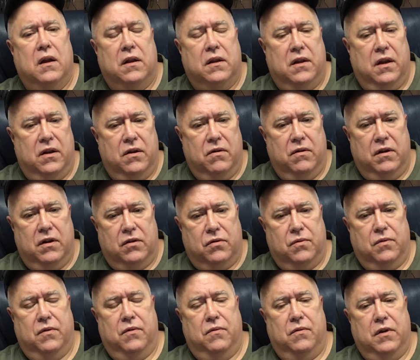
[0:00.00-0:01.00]
than there is
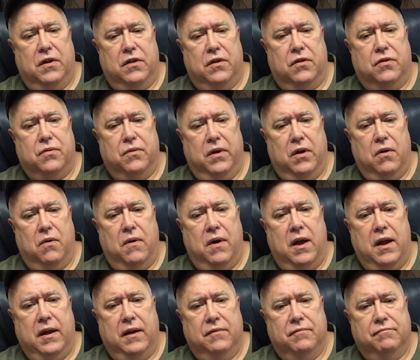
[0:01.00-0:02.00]
with a
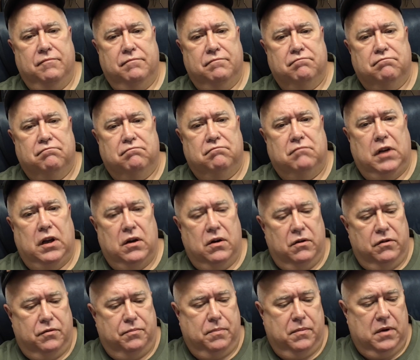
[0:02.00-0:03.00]
308.
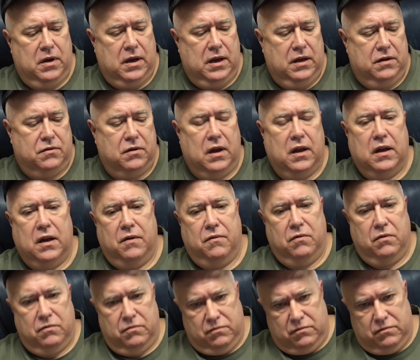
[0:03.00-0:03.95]
And then